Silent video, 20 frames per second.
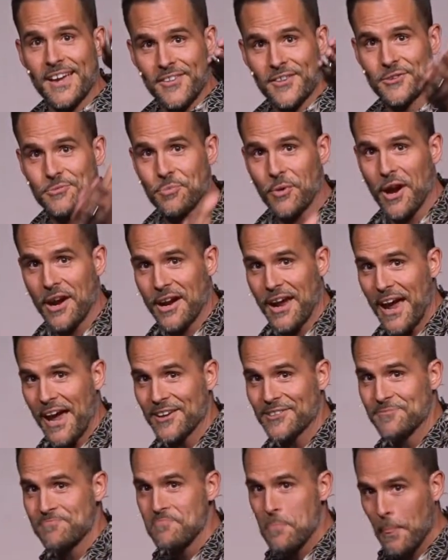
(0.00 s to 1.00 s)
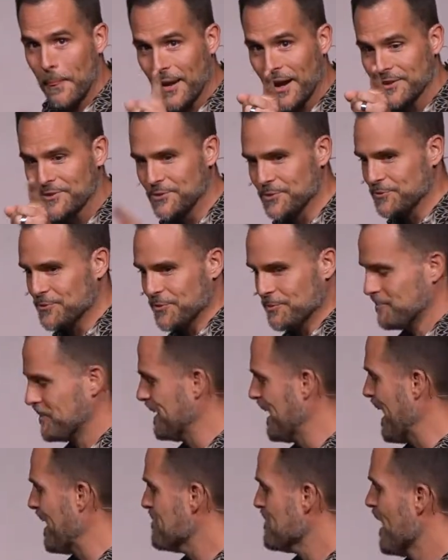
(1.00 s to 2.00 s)
this broadcast on YouTube
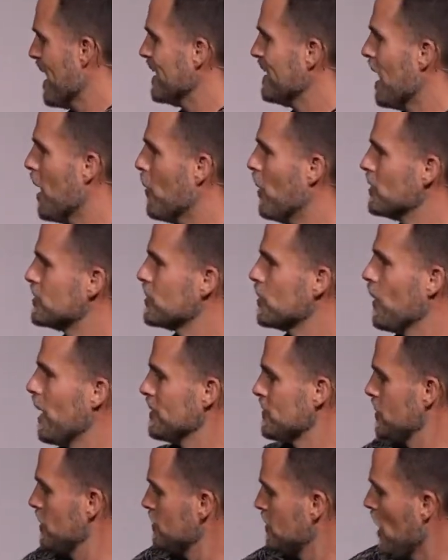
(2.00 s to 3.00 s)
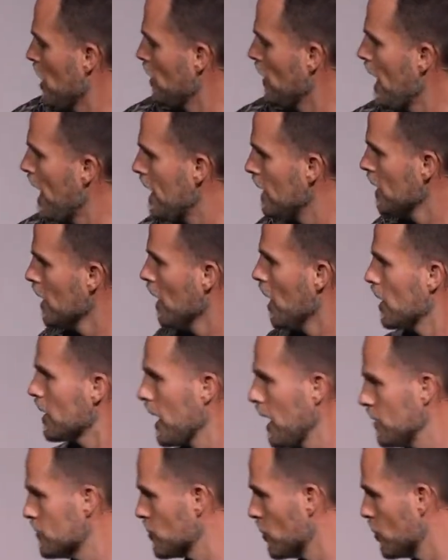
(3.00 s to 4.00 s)
today. Now I want you to watch this. Oh, hey,
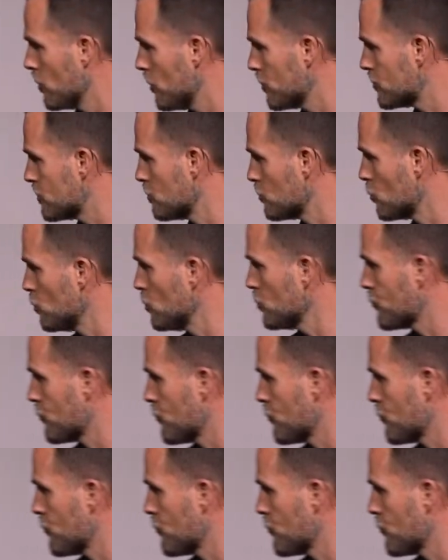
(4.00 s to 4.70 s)
okay, so here's some rules